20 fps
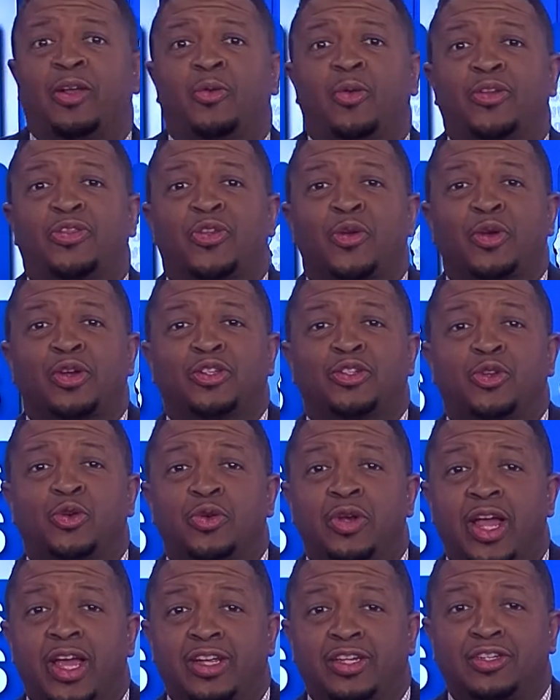the way,
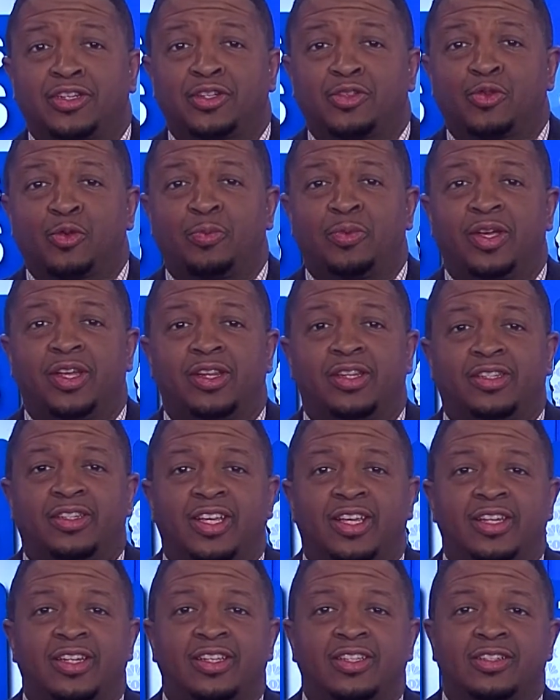32 nations will be in
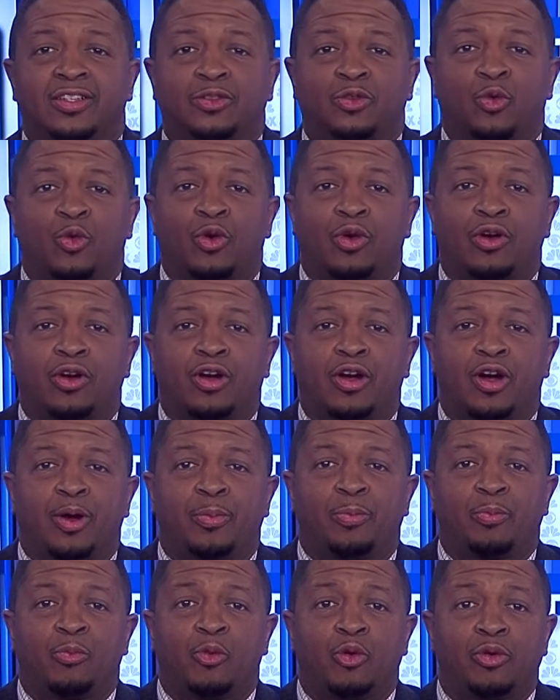attendance at the World
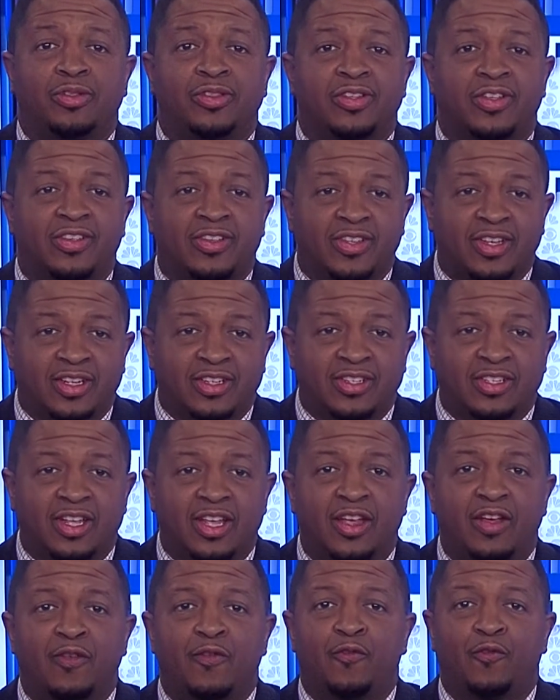Cup. More than
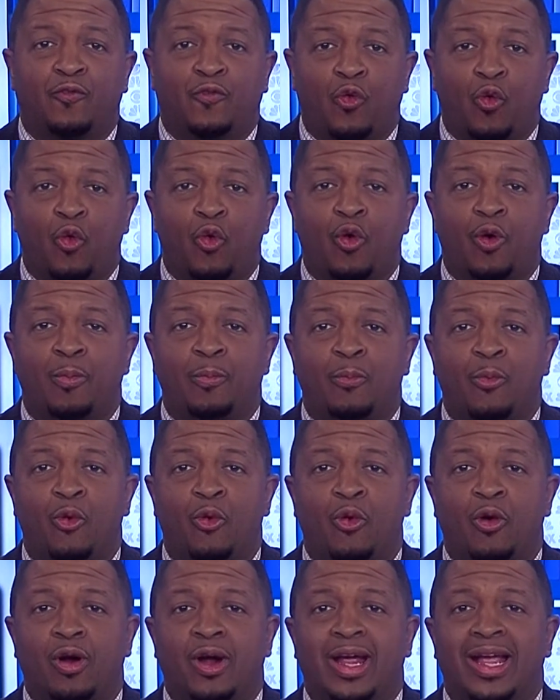64
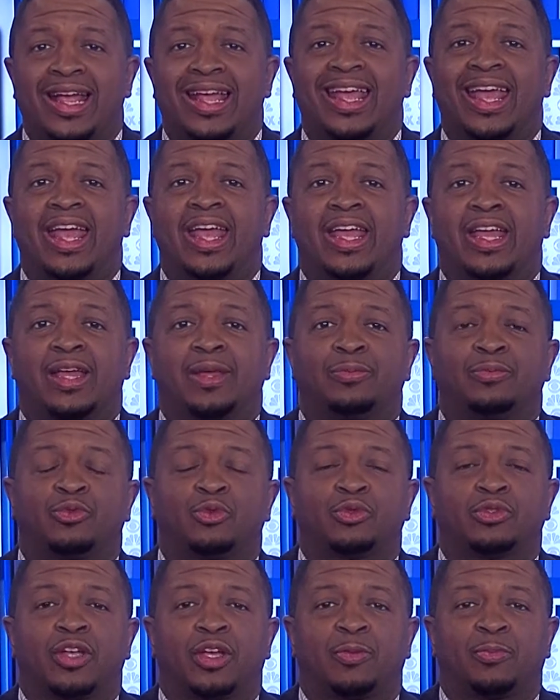more
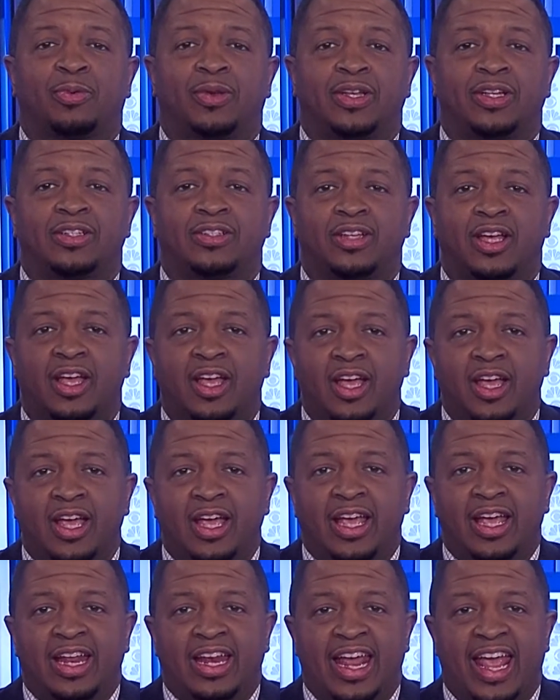games will take place,
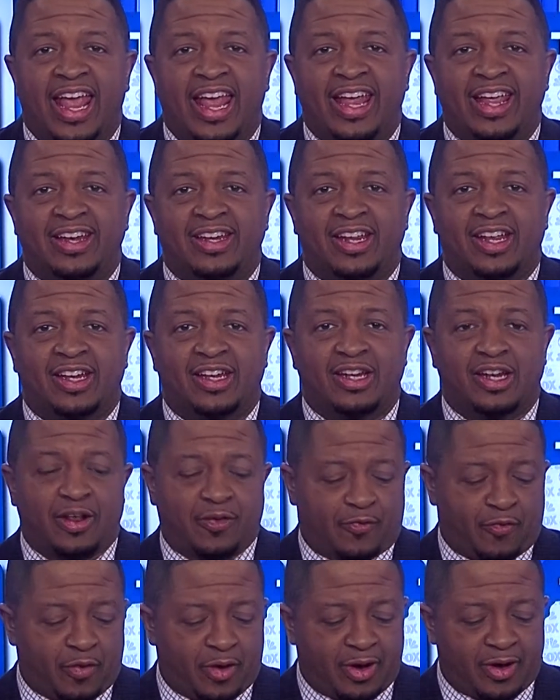8
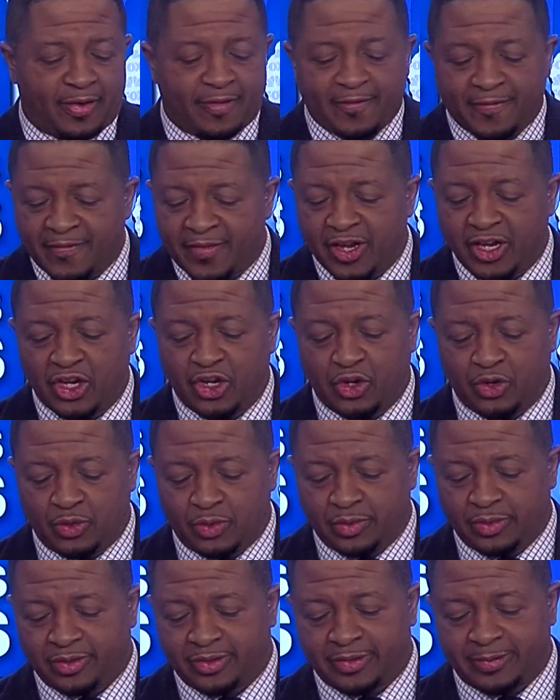different
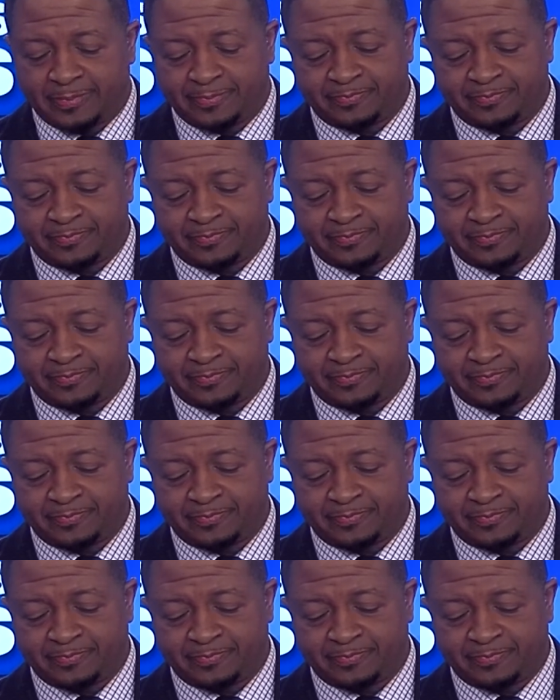venues.